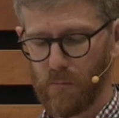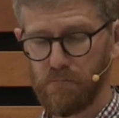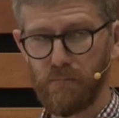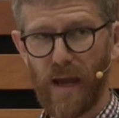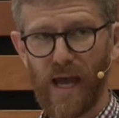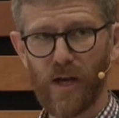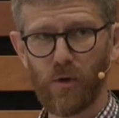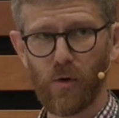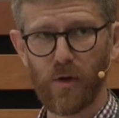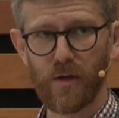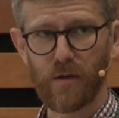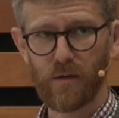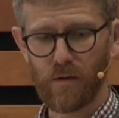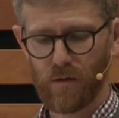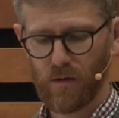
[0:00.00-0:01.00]

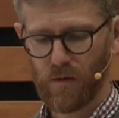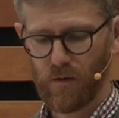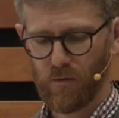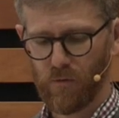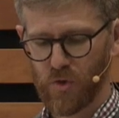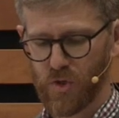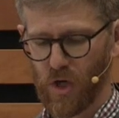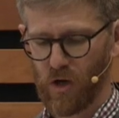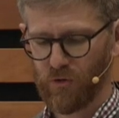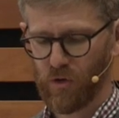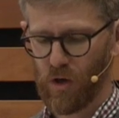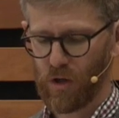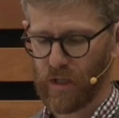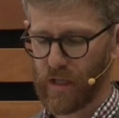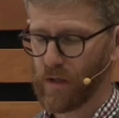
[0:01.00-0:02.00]
manhood for Josh
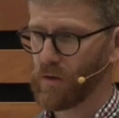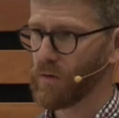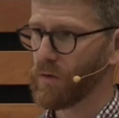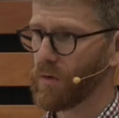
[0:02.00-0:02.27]
Hawley,